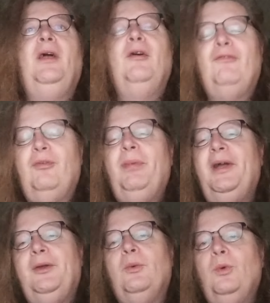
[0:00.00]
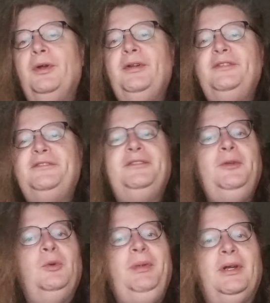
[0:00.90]
For by your words you
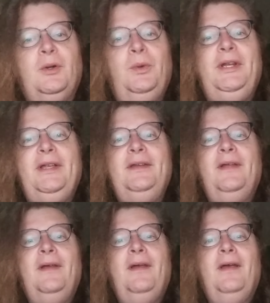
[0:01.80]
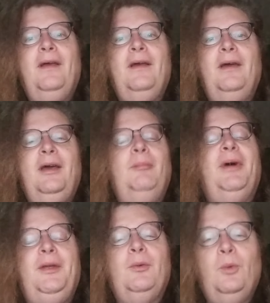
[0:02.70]
will be acquitted, and by
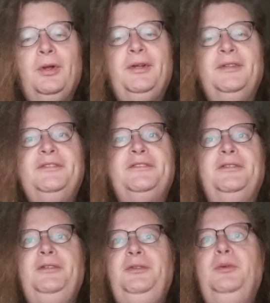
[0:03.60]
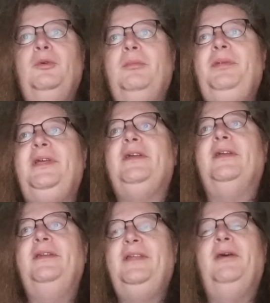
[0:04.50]
your words you will be
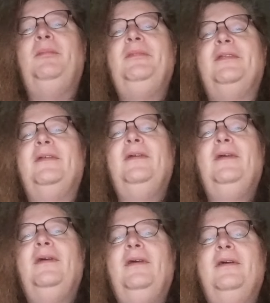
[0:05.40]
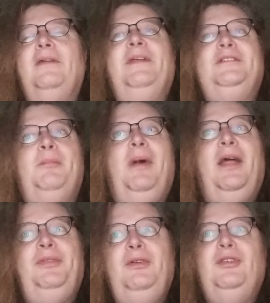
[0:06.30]
condemned." And that's
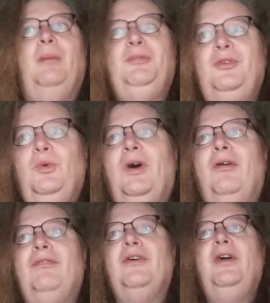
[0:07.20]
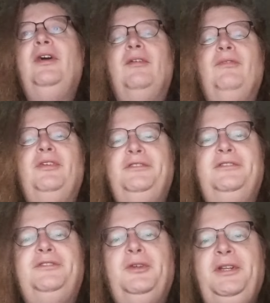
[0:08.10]
Matthew chapter 12,
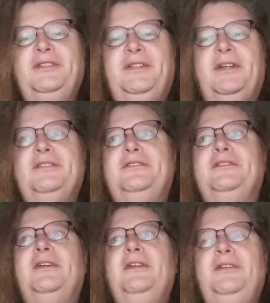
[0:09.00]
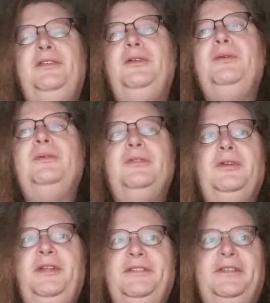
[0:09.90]
verses 36 to
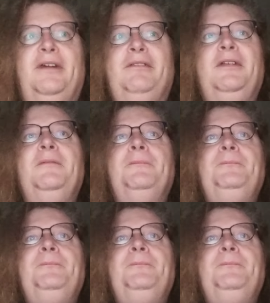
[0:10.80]
37.